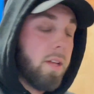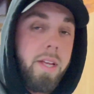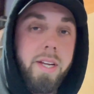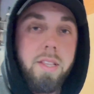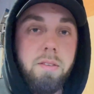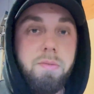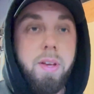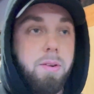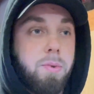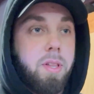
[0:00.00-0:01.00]
and get the
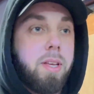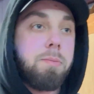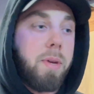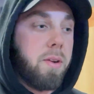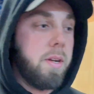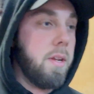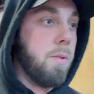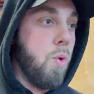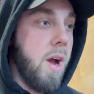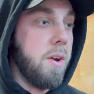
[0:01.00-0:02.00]
fan relays mounted and
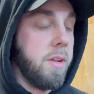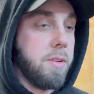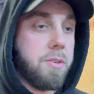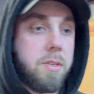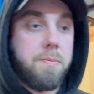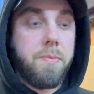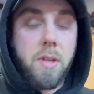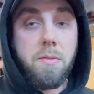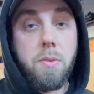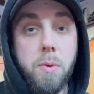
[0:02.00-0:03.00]
wired in just
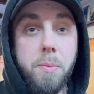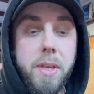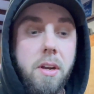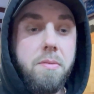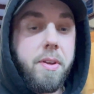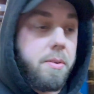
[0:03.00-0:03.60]
for when we get our fan